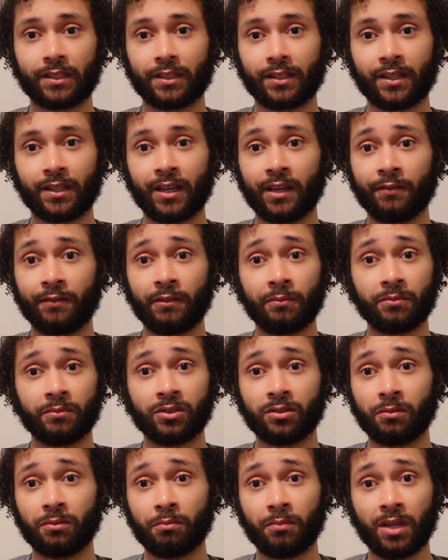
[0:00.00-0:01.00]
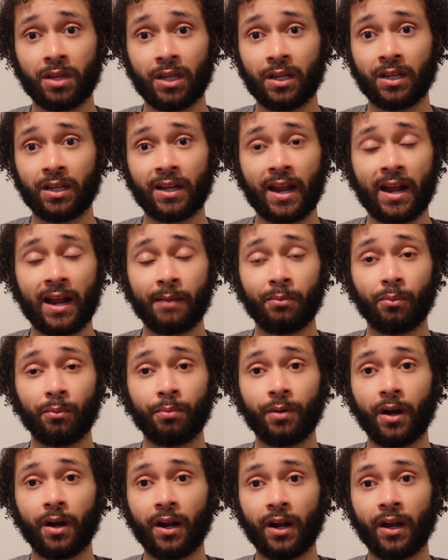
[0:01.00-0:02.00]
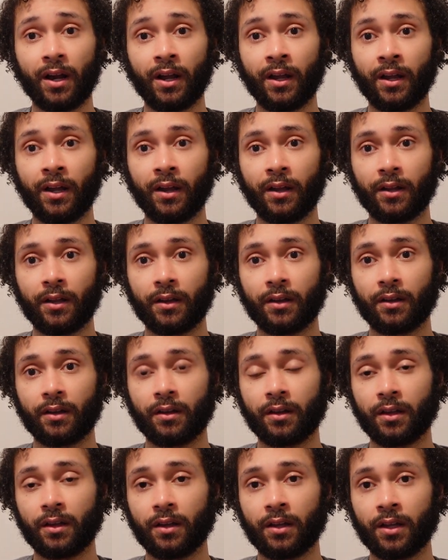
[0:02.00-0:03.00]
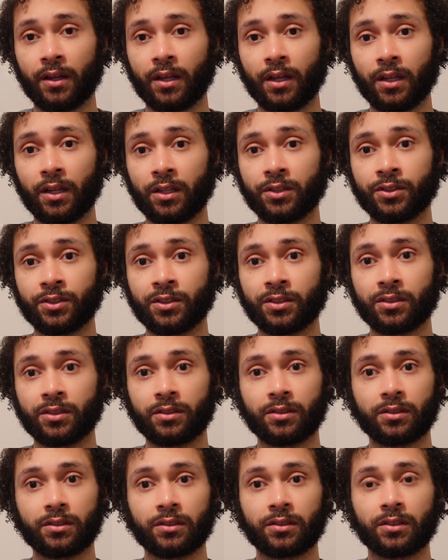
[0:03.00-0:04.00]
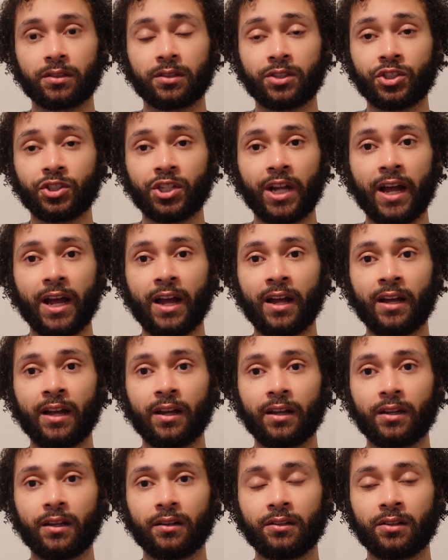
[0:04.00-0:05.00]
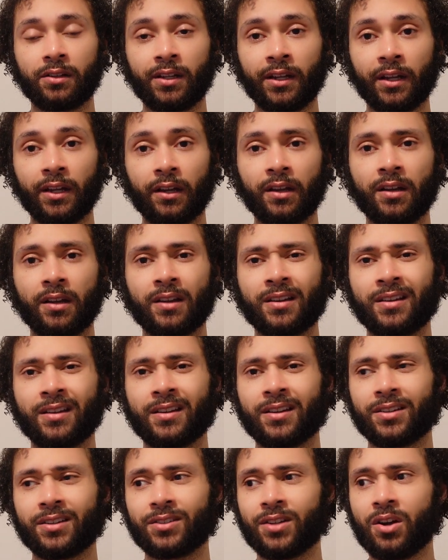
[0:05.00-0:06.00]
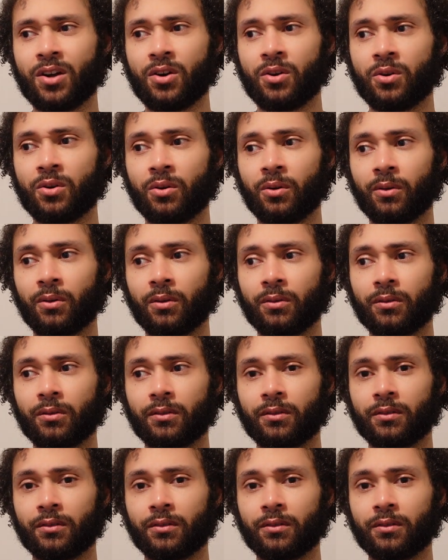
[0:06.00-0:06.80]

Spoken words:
give him some mean apple pie and just chat? Like, no.